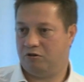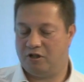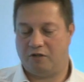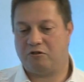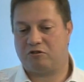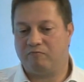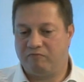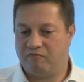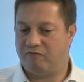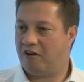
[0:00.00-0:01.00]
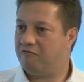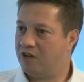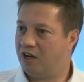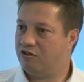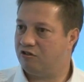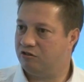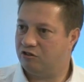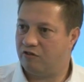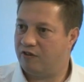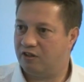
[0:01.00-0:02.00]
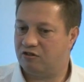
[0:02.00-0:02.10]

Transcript: you know, there's some variations in there.